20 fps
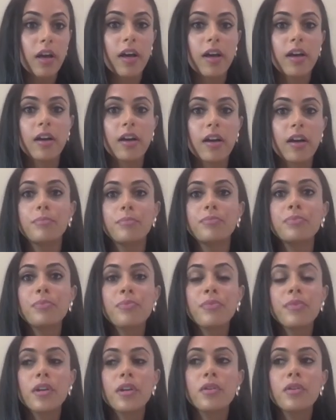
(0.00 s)
Um,
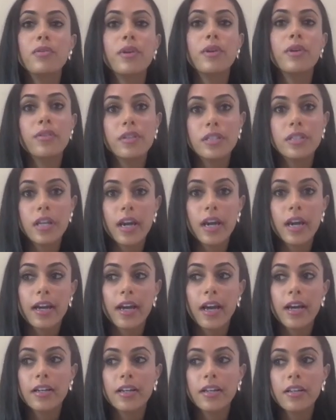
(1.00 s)
throughout the
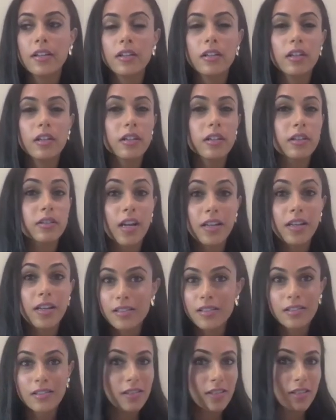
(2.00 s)
day. Anything, uh,
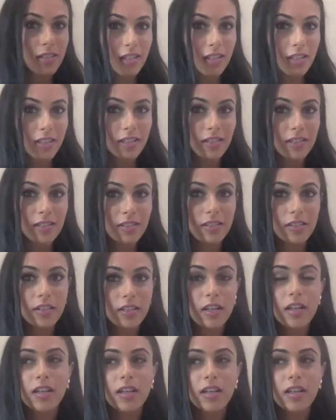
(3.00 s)
nuts and seeds.